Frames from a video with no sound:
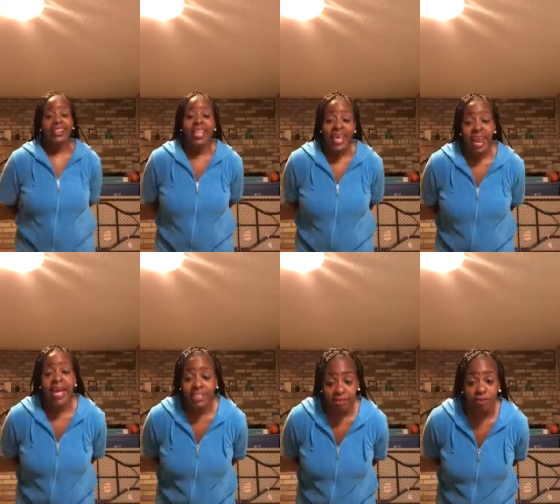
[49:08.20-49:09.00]
Now
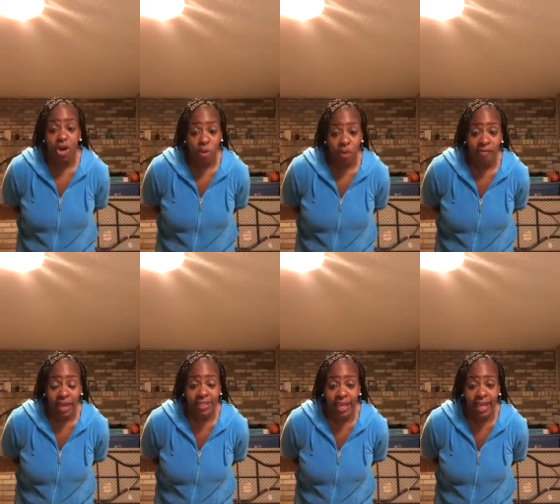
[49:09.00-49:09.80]
that's the real one
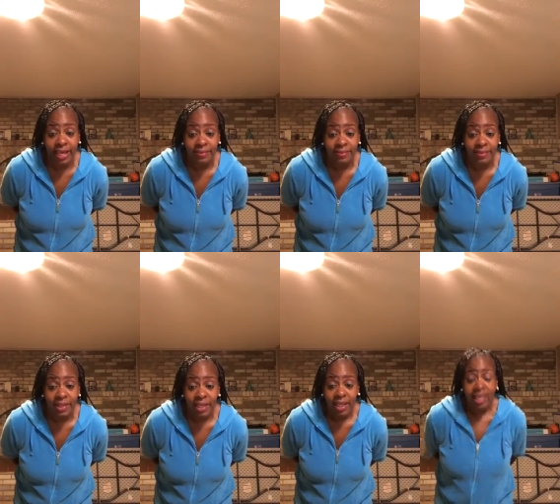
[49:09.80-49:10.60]
right there.
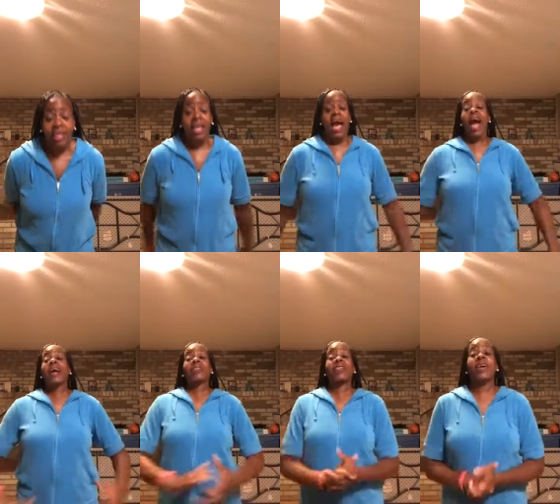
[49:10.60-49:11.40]
I
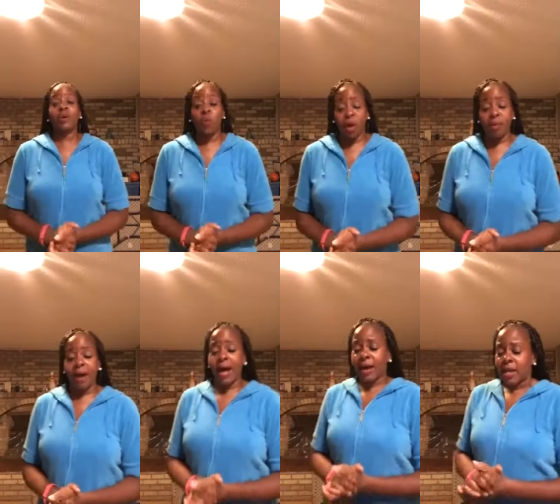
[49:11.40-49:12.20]
can think of one of
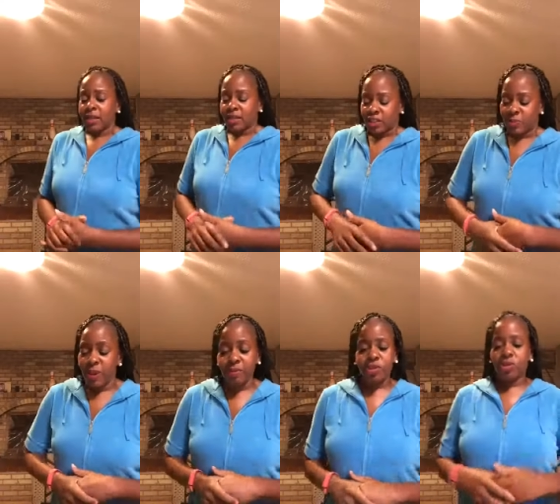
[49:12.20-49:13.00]
my
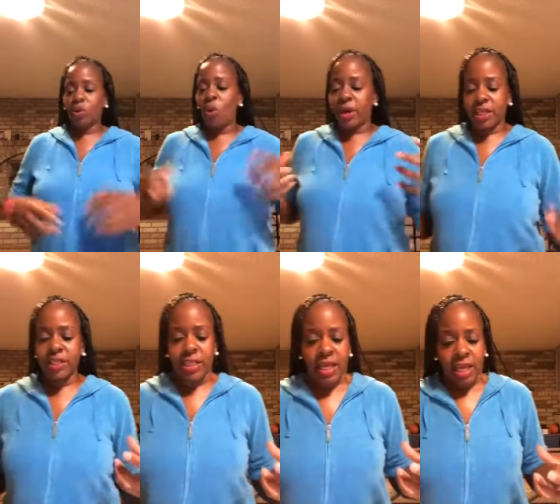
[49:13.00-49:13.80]
spiritual
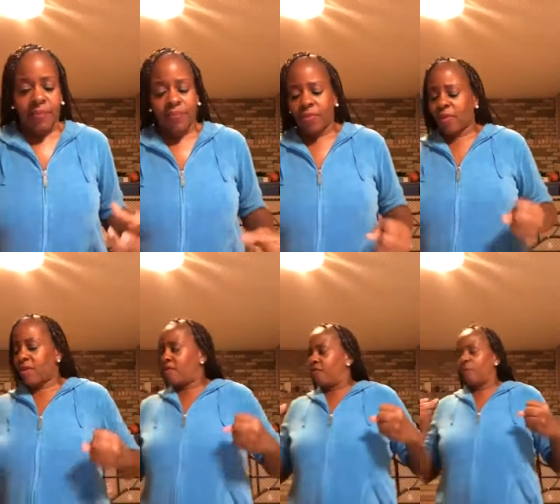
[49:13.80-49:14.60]
daughters
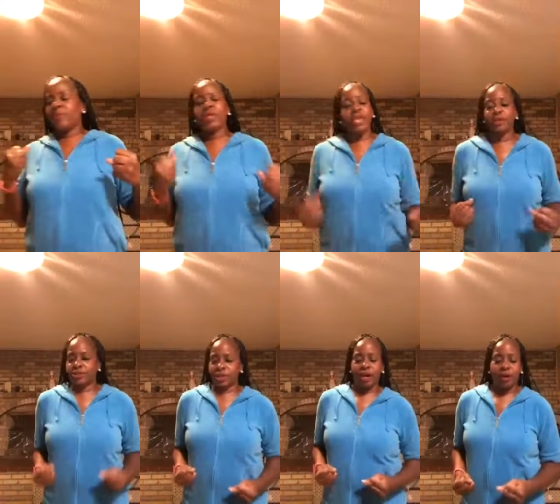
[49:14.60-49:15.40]
from
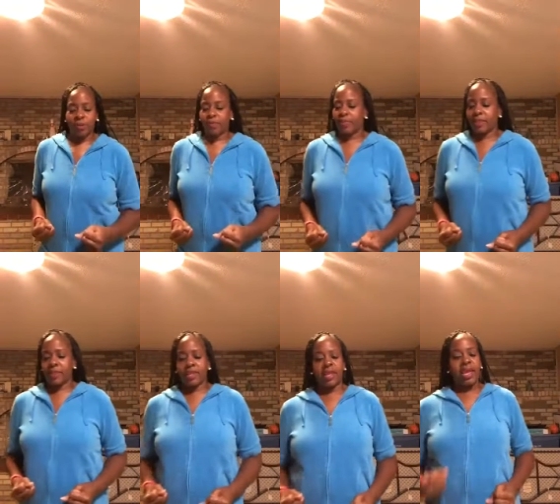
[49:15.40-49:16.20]
years ago.
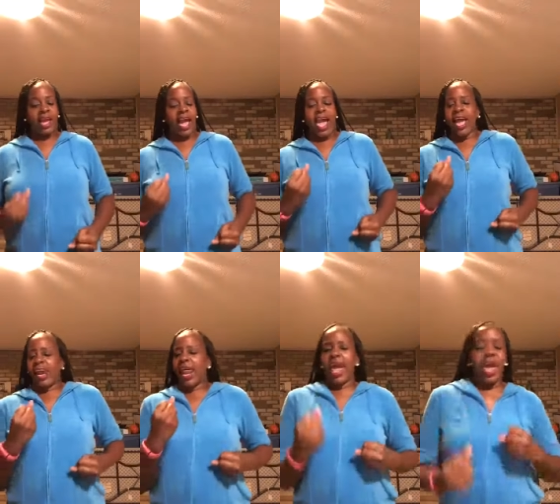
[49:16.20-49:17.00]

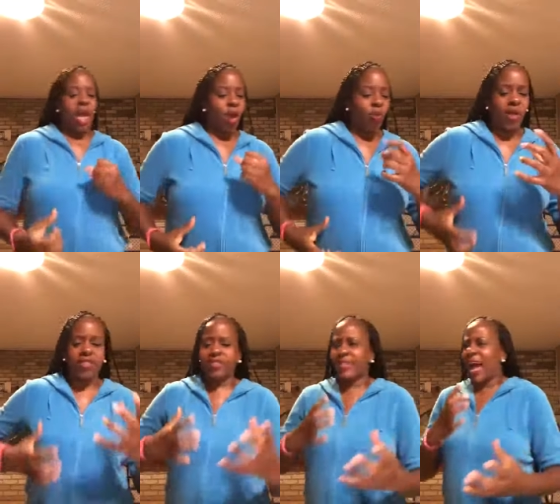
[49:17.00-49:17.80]
And, and, and
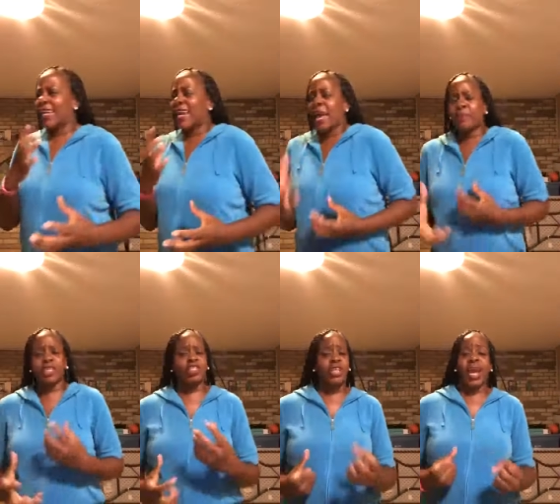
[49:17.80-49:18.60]
when
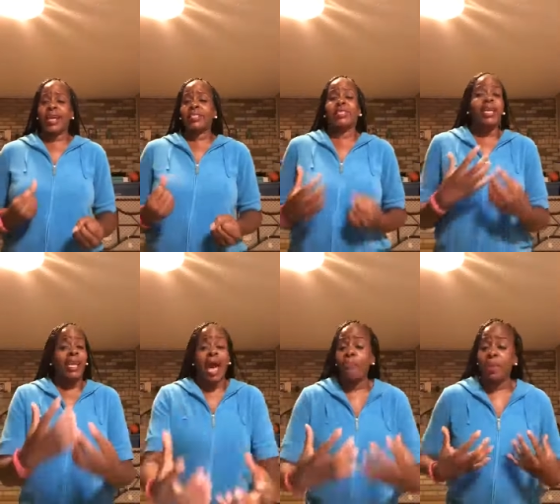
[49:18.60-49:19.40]
dynamics changed, and
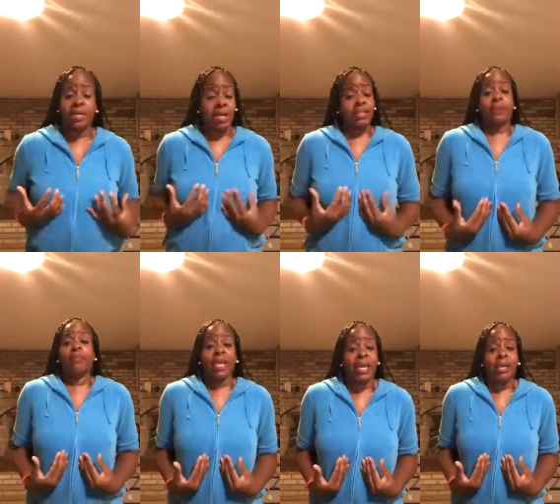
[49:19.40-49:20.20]
not because of
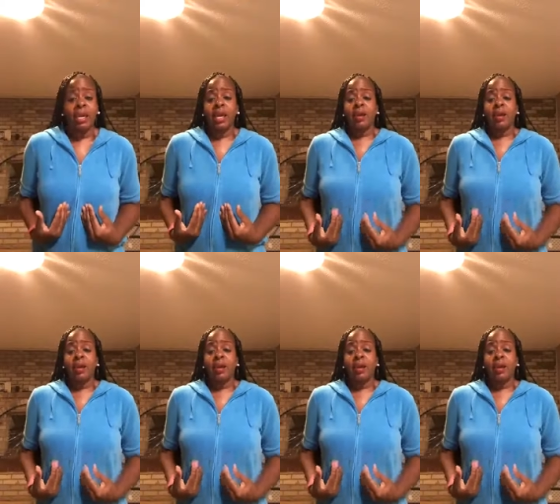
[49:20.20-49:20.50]
me,